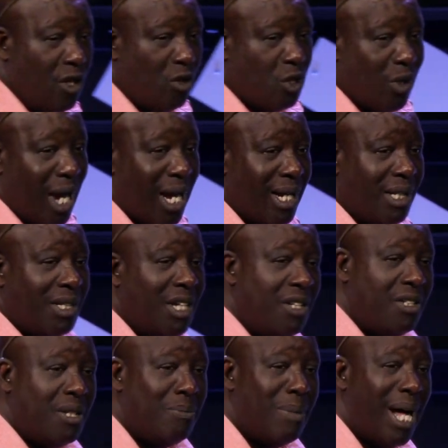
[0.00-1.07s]
trying to teach
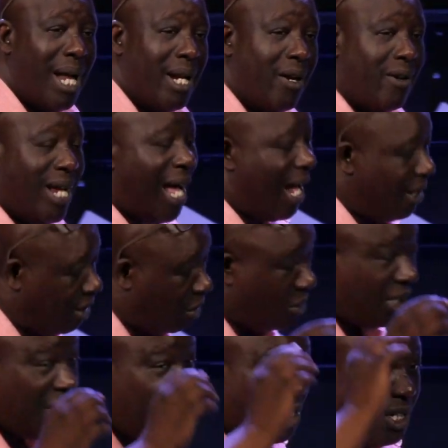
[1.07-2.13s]
somebody or not, you're teaching